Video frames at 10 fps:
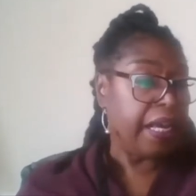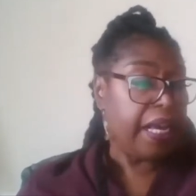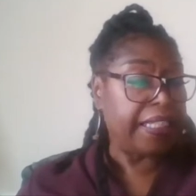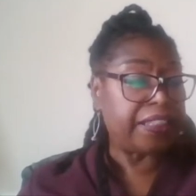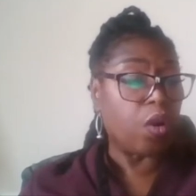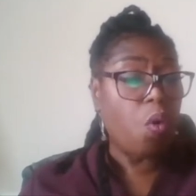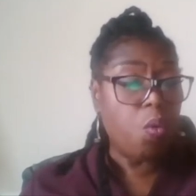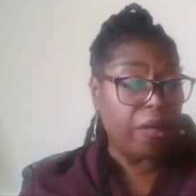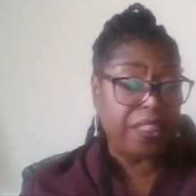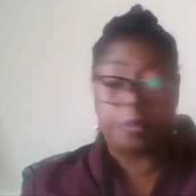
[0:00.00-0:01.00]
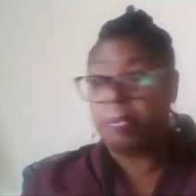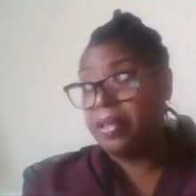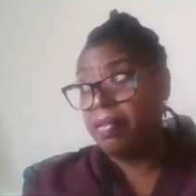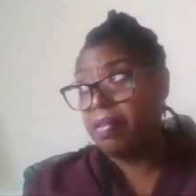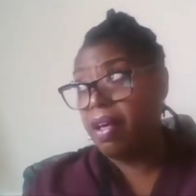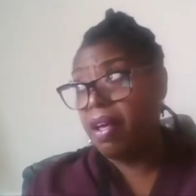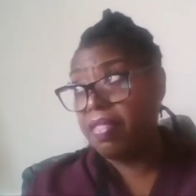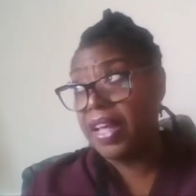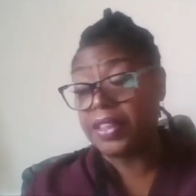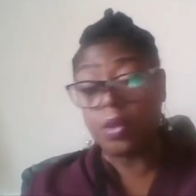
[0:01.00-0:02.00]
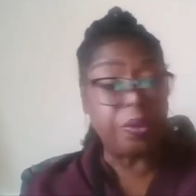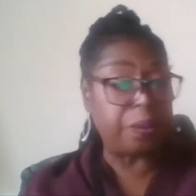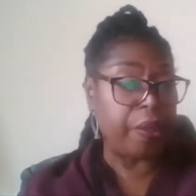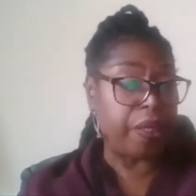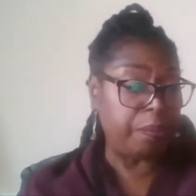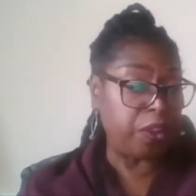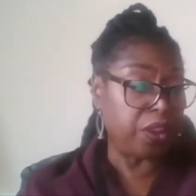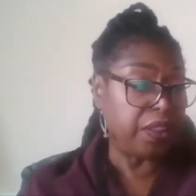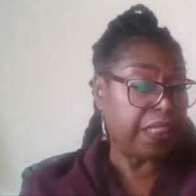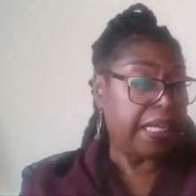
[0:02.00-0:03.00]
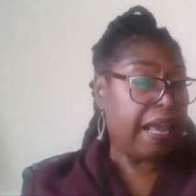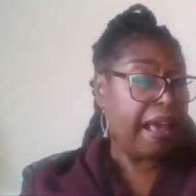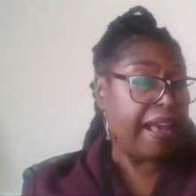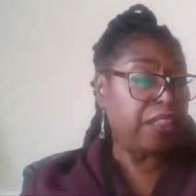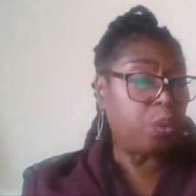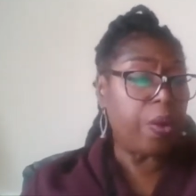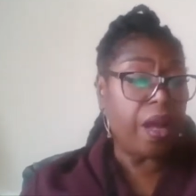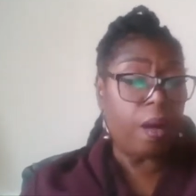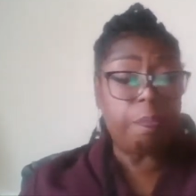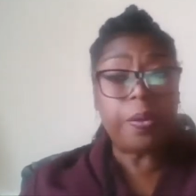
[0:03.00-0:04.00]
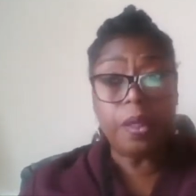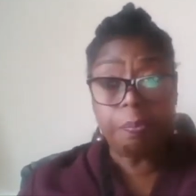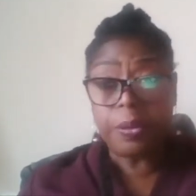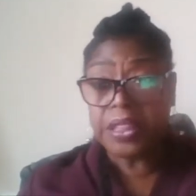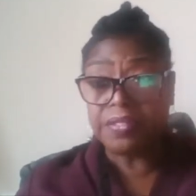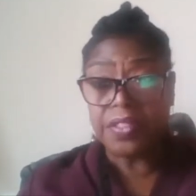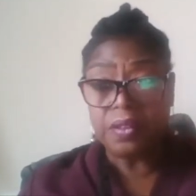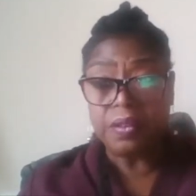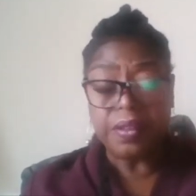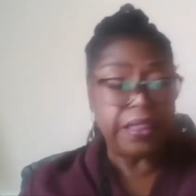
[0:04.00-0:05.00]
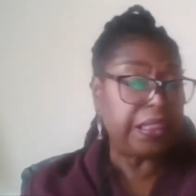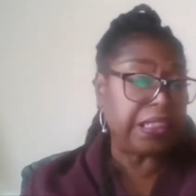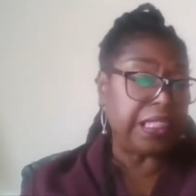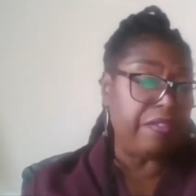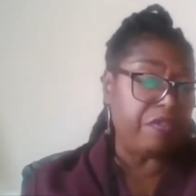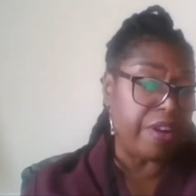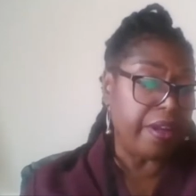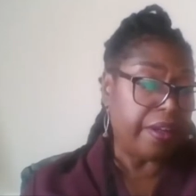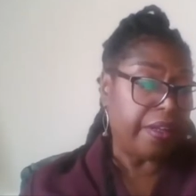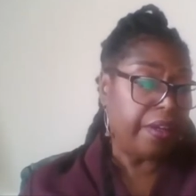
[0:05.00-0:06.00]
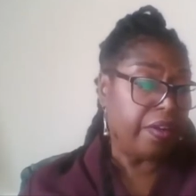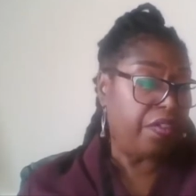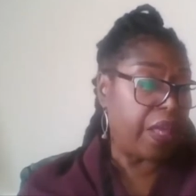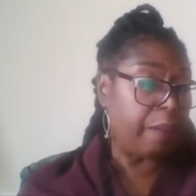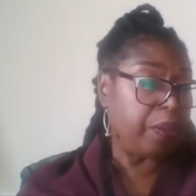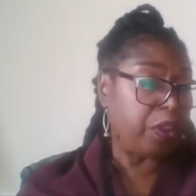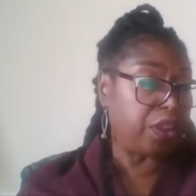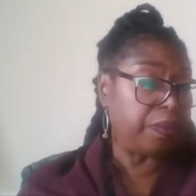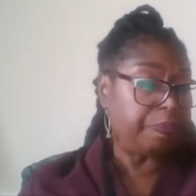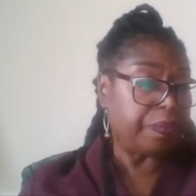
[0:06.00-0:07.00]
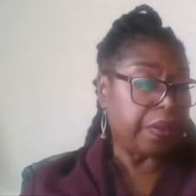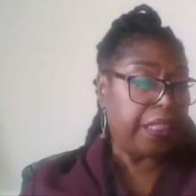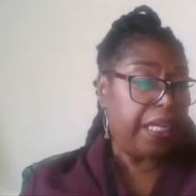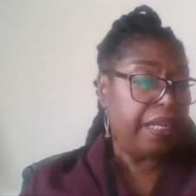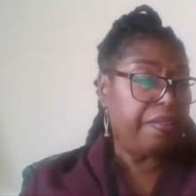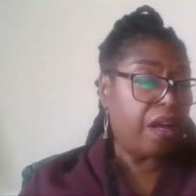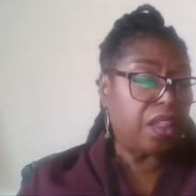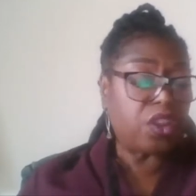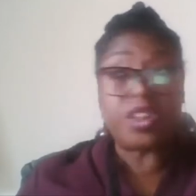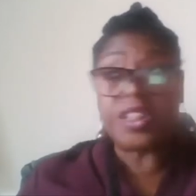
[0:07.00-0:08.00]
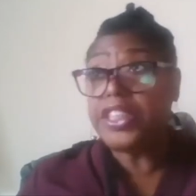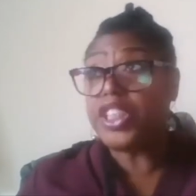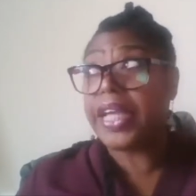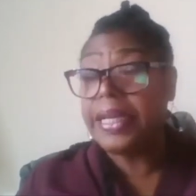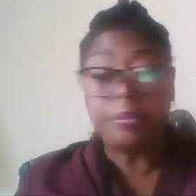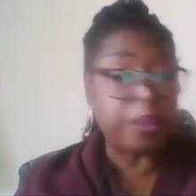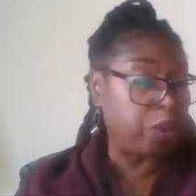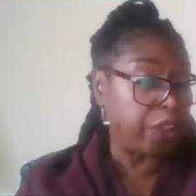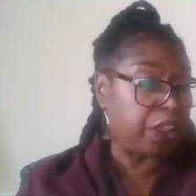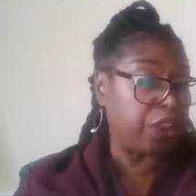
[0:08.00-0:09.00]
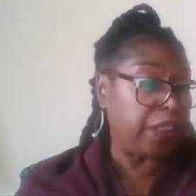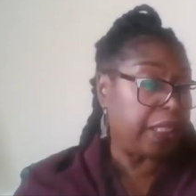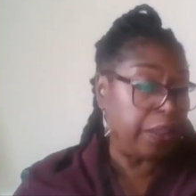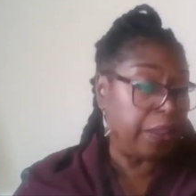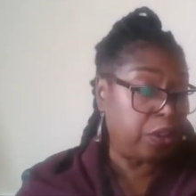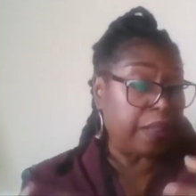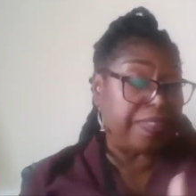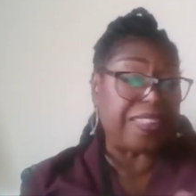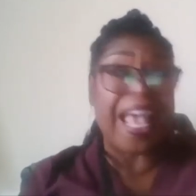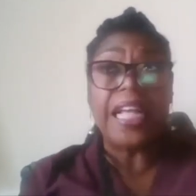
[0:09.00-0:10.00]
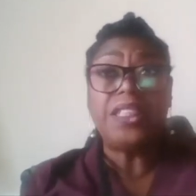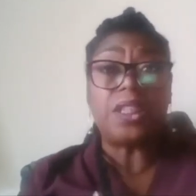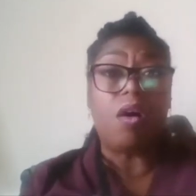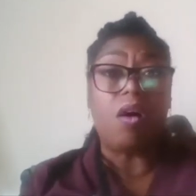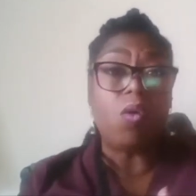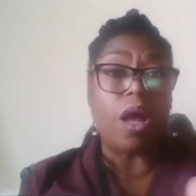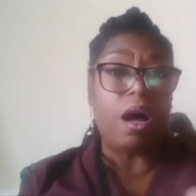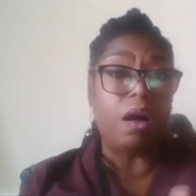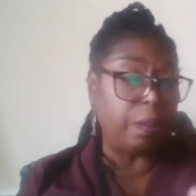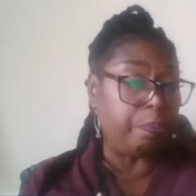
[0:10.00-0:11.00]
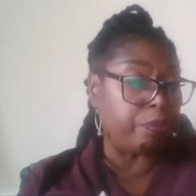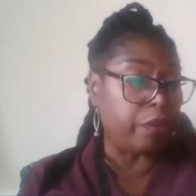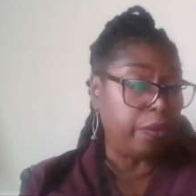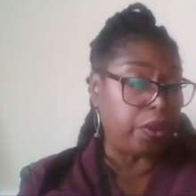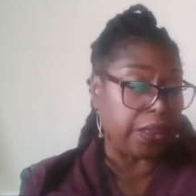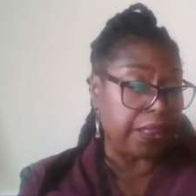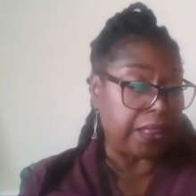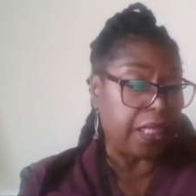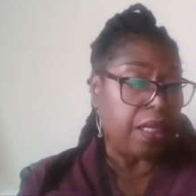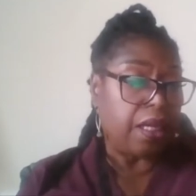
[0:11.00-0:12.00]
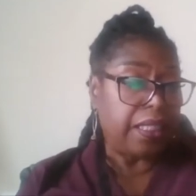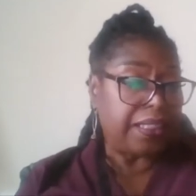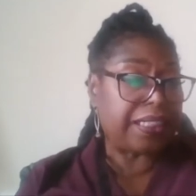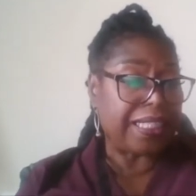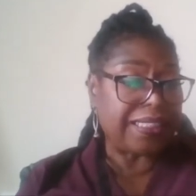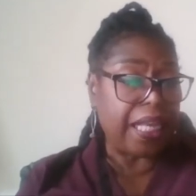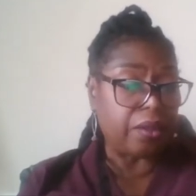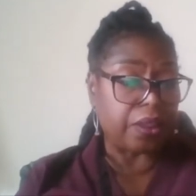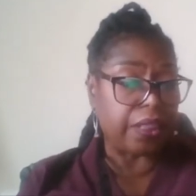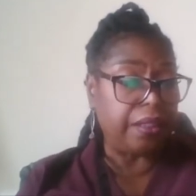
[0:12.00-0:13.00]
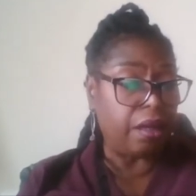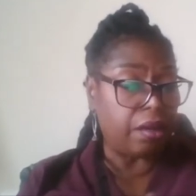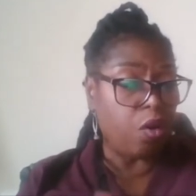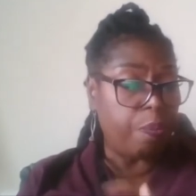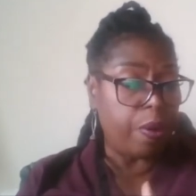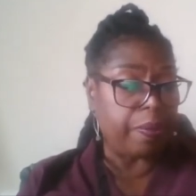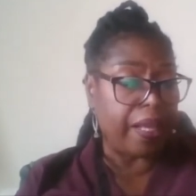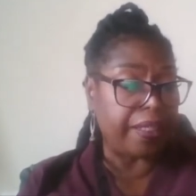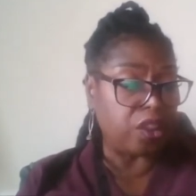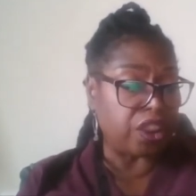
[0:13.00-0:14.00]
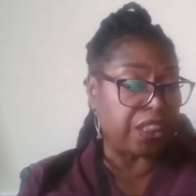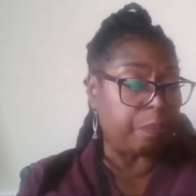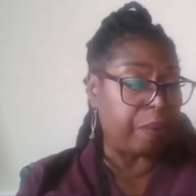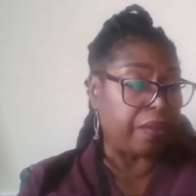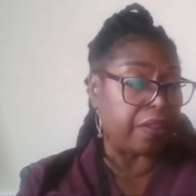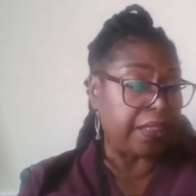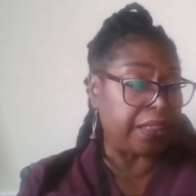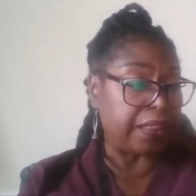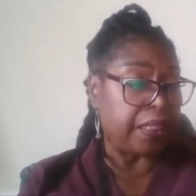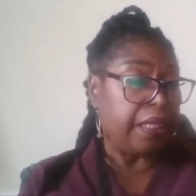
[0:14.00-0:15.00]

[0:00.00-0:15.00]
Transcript: It's always been, uh, that's always been our mission. And we are purposeful in the delivery of that mission in that our strategic aims, object- objectives, and all our approaches set out in our corporate plan are just about this.